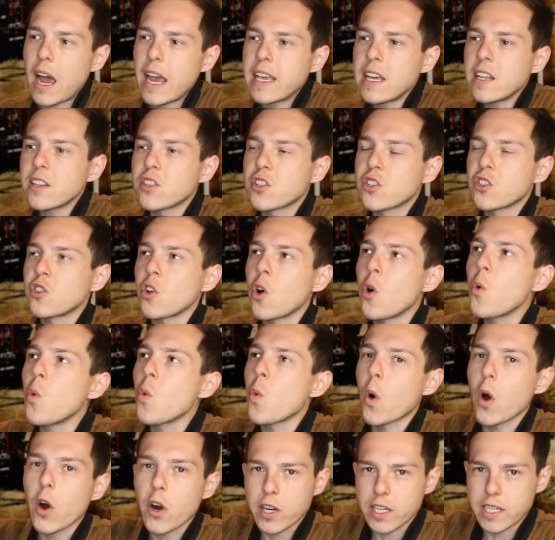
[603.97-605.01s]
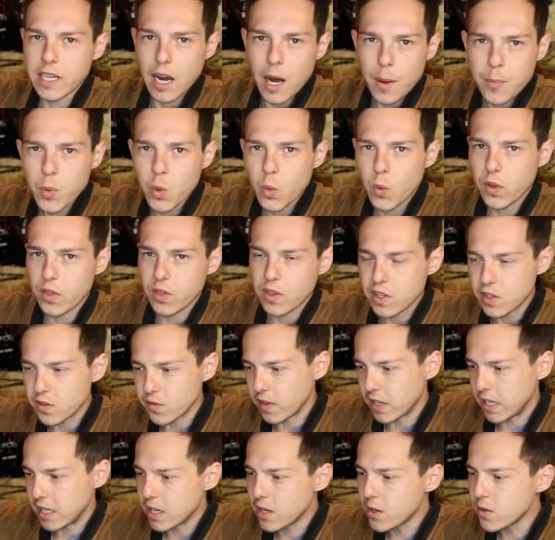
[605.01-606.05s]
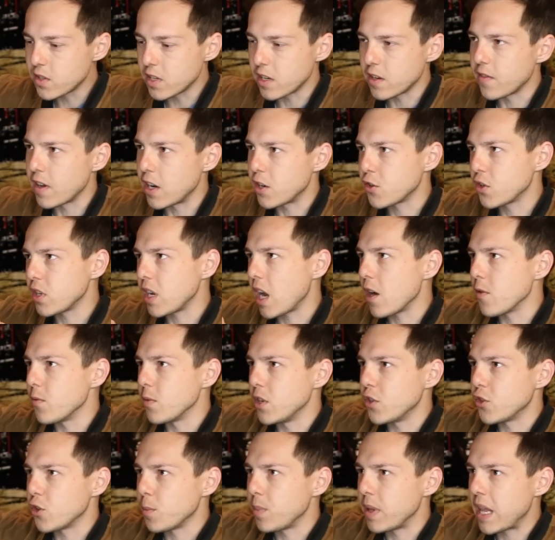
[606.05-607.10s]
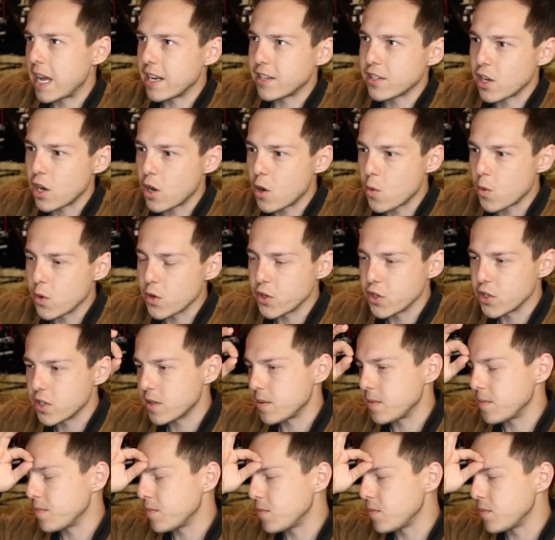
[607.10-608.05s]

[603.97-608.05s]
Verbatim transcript: I get so worked up with these videos that eventually I reach a plateau where just,